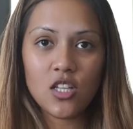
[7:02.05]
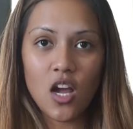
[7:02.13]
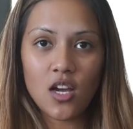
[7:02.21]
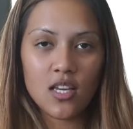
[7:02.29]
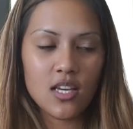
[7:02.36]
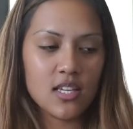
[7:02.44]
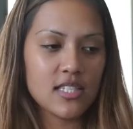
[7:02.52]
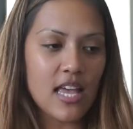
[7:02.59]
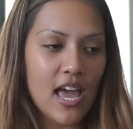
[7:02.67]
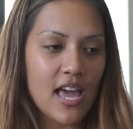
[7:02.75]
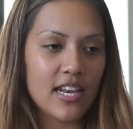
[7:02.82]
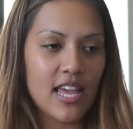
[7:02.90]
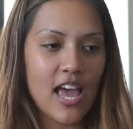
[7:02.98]
stockings
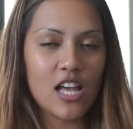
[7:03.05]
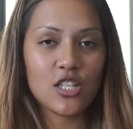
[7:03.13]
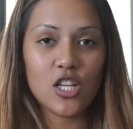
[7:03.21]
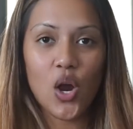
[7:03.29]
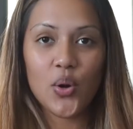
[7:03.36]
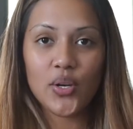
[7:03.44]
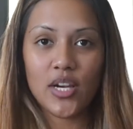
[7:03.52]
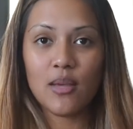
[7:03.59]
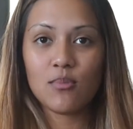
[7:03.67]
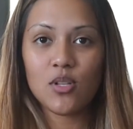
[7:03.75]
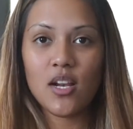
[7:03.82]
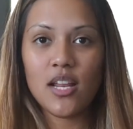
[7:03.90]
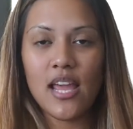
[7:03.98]
and it has our
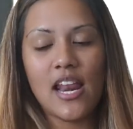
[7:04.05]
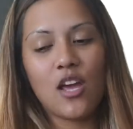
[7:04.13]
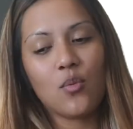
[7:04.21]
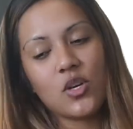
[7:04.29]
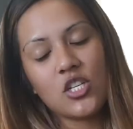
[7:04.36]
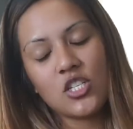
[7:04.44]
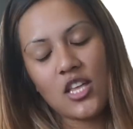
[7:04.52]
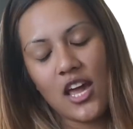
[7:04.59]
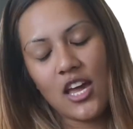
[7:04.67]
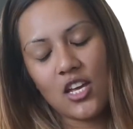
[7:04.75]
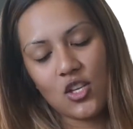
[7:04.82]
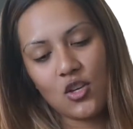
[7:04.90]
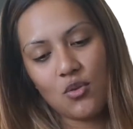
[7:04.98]
names on it and I wish that
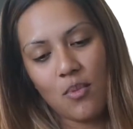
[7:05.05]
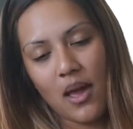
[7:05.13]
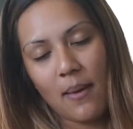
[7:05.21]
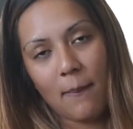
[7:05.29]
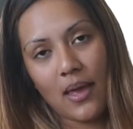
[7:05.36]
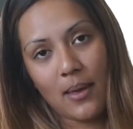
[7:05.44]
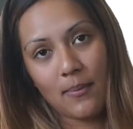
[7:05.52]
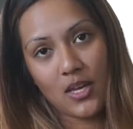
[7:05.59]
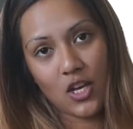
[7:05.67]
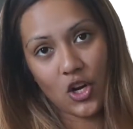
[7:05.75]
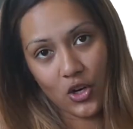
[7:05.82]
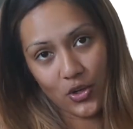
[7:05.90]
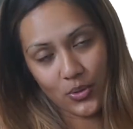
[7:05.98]
I knew my baby
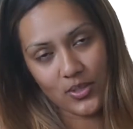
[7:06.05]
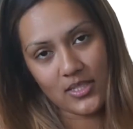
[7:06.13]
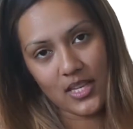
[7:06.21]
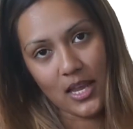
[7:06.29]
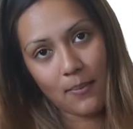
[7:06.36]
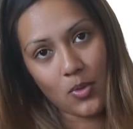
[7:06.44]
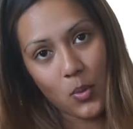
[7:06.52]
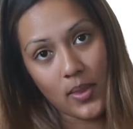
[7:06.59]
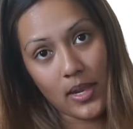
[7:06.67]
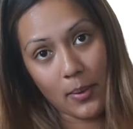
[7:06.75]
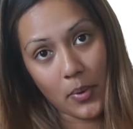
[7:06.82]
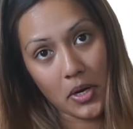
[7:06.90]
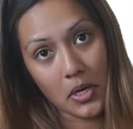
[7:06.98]
girl's name, the one
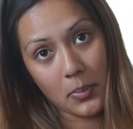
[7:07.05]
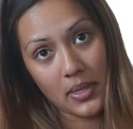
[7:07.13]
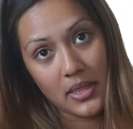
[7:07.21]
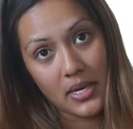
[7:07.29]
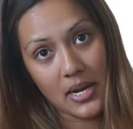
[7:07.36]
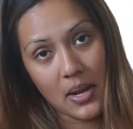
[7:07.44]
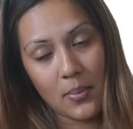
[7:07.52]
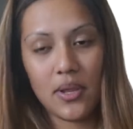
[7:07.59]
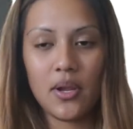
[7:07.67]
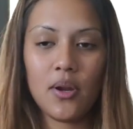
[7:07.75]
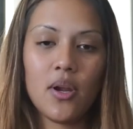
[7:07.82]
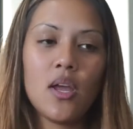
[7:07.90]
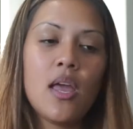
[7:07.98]
that I'm pregnant with down
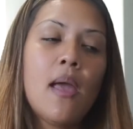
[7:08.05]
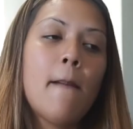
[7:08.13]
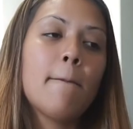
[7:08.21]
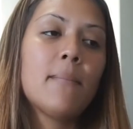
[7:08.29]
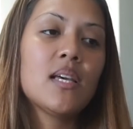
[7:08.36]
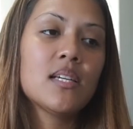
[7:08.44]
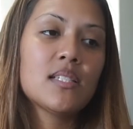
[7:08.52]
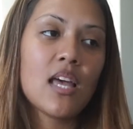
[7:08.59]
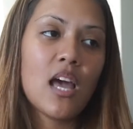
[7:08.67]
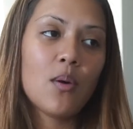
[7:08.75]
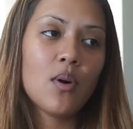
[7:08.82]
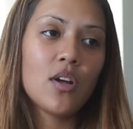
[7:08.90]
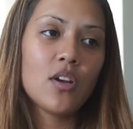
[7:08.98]
here. Because
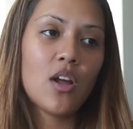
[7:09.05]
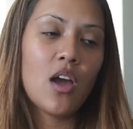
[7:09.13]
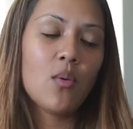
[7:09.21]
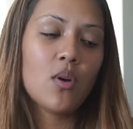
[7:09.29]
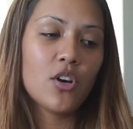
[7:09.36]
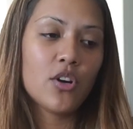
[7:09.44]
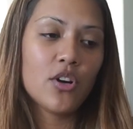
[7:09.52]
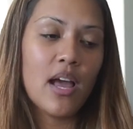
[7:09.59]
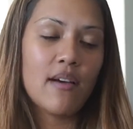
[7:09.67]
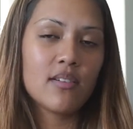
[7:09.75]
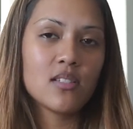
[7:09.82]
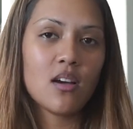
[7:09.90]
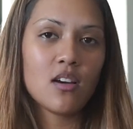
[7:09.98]
I want I want her to
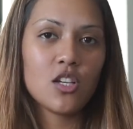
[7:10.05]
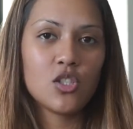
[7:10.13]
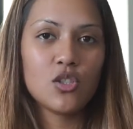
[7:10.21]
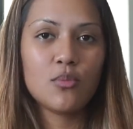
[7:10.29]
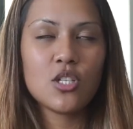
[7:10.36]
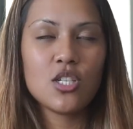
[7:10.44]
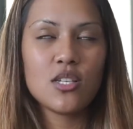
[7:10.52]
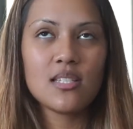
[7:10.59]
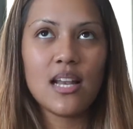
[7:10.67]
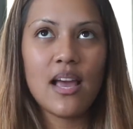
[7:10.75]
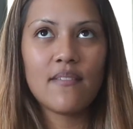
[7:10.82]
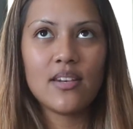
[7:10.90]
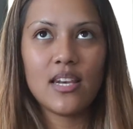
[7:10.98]
have a stocking too, but she doesn't
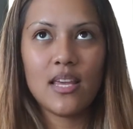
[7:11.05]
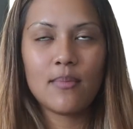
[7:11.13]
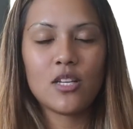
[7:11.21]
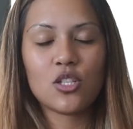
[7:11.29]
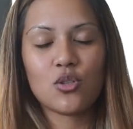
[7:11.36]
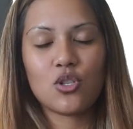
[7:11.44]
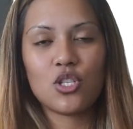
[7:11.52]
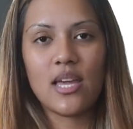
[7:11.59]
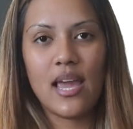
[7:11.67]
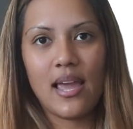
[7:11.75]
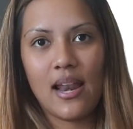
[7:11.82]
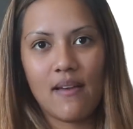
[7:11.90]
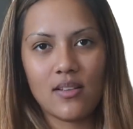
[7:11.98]
have a name yet, so she
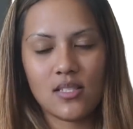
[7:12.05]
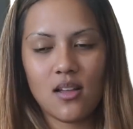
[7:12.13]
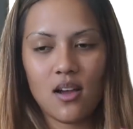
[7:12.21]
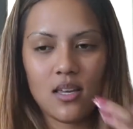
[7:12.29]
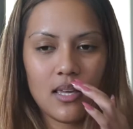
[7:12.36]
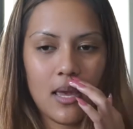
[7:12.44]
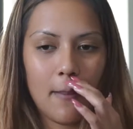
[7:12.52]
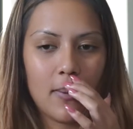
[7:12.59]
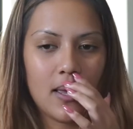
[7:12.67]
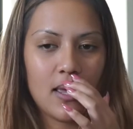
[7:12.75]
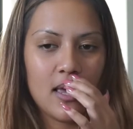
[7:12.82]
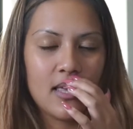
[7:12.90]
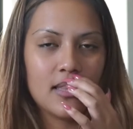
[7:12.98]
can't have a stocking yet.
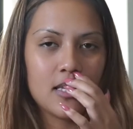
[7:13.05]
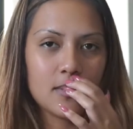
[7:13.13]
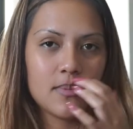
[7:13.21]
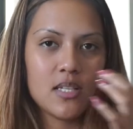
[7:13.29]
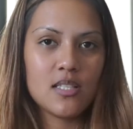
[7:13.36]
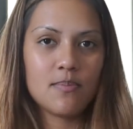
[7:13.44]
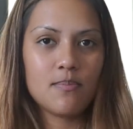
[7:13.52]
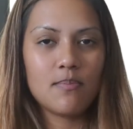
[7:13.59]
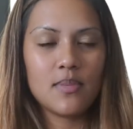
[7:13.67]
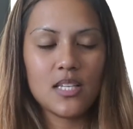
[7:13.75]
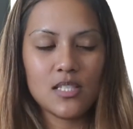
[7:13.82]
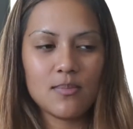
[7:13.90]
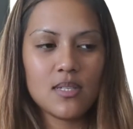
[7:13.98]
But this must
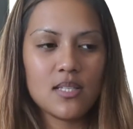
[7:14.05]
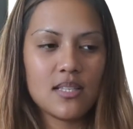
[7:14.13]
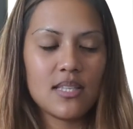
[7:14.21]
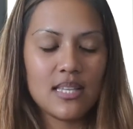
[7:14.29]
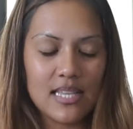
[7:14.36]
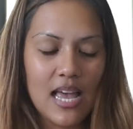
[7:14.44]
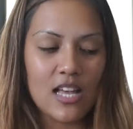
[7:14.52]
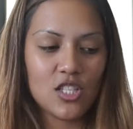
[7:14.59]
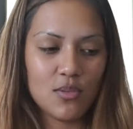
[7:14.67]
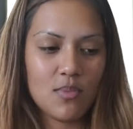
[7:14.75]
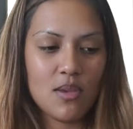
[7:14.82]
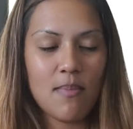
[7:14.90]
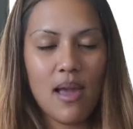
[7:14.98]
this must this has
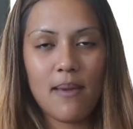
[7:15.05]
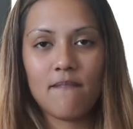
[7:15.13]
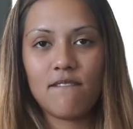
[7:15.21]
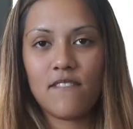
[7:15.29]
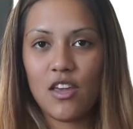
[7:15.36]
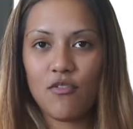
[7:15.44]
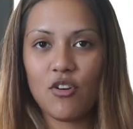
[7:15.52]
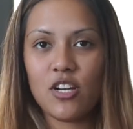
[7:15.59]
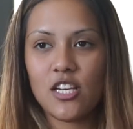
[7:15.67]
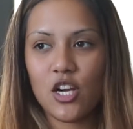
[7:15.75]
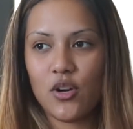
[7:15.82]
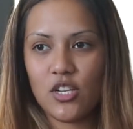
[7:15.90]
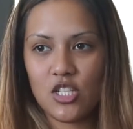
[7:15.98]
to be my favorite
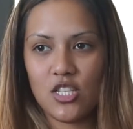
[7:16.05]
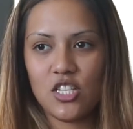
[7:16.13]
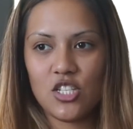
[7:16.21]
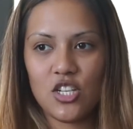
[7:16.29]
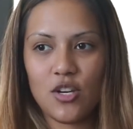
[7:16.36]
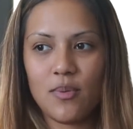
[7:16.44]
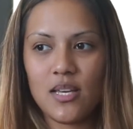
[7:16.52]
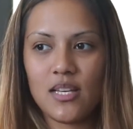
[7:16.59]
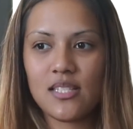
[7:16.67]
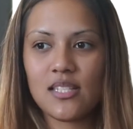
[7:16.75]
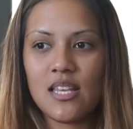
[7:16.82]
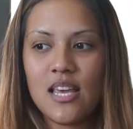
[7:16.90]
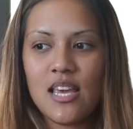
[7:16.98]
decoration this year
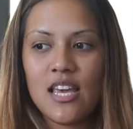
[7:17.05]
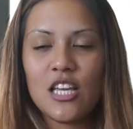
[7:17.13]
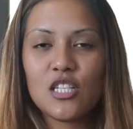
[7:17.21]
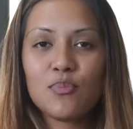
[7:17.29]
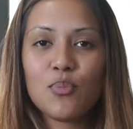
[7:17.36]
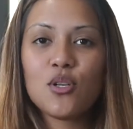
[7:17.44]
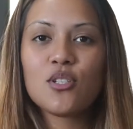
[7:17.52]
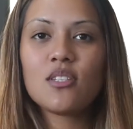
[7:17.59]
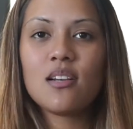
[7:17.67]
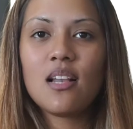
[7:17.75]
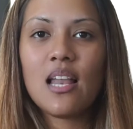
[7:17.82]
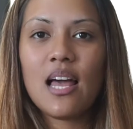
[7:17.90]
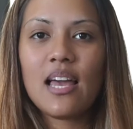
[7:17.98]
because it's
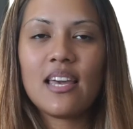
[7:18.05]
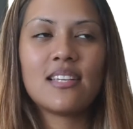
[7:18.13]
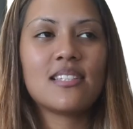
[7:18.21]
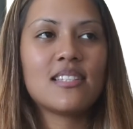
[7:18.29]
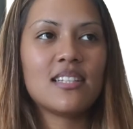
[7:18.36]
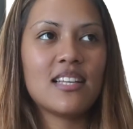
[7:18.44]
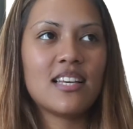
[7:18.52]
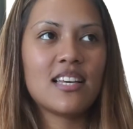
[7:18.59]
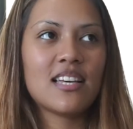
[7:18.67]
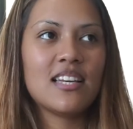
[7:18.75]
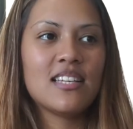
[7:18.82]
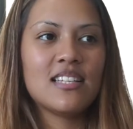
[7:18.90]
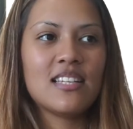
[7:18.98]
personalized. Like
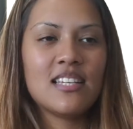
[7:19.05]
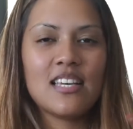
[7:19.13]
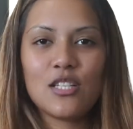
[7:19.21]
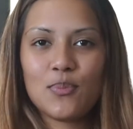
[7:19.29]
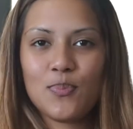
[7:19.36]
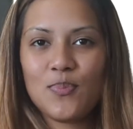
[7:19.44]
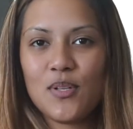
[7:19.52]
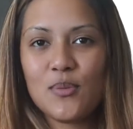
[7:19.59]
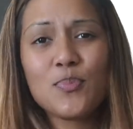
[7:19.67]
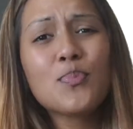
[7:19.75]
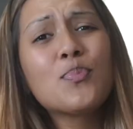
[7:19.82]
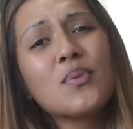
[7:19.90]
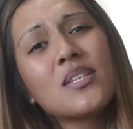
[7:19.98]
it's it's
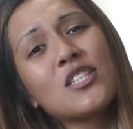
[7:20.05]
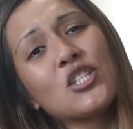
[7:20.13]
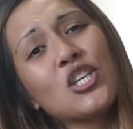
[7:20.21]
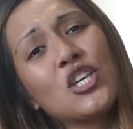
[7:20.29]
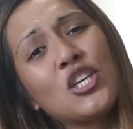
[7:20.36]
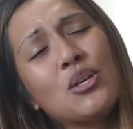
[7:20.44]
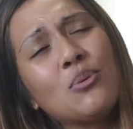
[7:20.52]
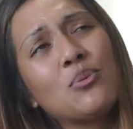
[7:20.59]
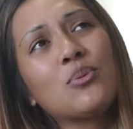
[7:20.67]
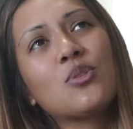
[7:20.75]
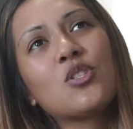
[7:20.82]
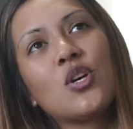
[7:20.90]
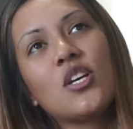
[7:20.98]
it's cute.
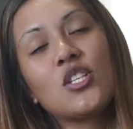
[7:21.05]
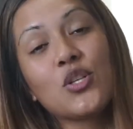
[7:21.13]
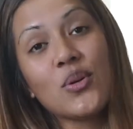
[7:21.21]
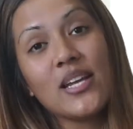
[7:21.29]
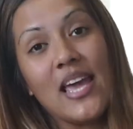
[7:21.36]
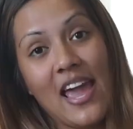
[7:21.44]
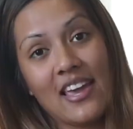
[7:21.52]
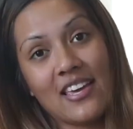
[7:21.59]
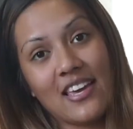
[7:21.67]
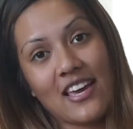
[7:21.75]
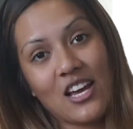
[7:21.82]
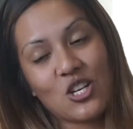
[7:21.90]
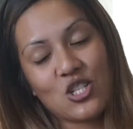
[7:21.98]
So it's already
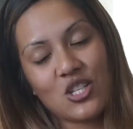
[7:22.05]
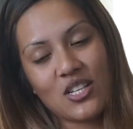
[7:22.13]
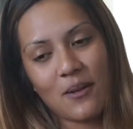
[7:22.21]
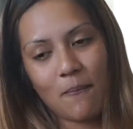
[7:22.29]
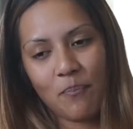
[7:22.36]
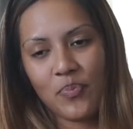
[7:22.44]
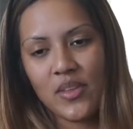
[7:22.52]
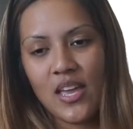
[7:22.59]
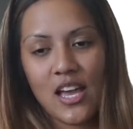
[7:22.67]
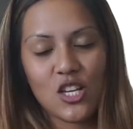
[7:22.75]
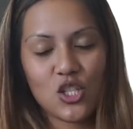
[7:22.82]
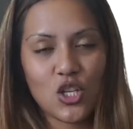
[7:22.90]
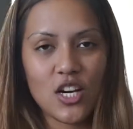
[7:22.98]
hanging actually.
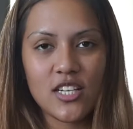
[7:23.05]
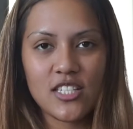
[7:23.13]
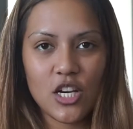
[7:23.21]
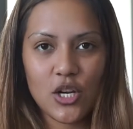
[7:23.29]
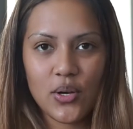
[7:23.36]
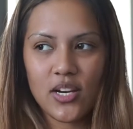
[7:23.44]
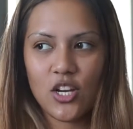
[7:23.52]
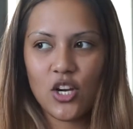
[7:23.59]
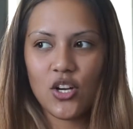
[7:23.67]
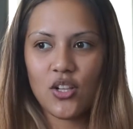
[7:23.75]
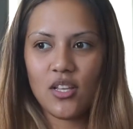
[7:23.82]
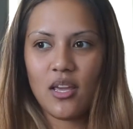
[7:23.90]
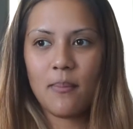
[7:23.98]
I started decorating
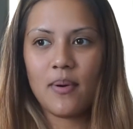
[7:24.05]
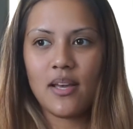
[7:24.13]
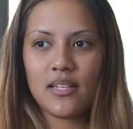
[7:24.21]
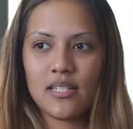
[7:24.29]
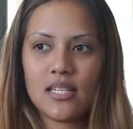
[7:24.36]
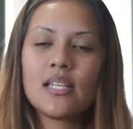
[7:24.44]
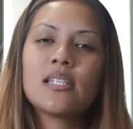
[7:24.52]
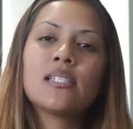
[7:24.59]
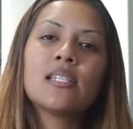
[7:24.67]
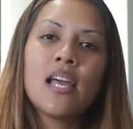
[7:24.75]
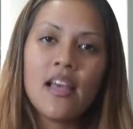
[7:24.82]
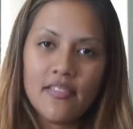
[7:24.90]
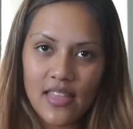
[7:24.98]
early, but
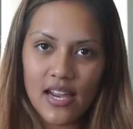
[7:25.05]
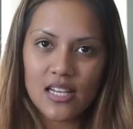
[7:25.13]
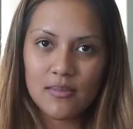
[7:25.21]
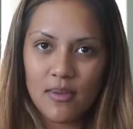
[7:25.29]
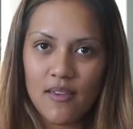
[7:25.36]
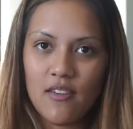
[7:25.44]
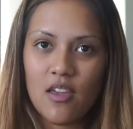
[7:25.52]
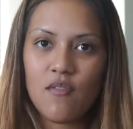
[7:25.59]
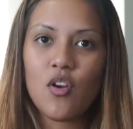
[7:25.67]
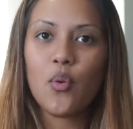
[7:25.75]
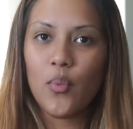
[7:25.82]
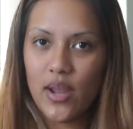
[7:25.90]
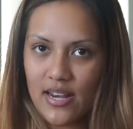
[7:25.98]
that is my
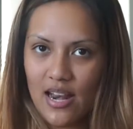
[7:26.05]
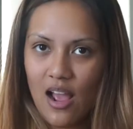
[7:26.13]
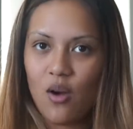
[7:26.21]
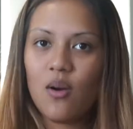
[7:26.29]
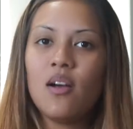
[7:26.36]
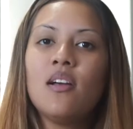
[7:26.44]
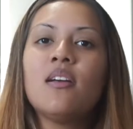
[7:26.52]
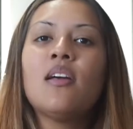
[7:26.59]
favorite right now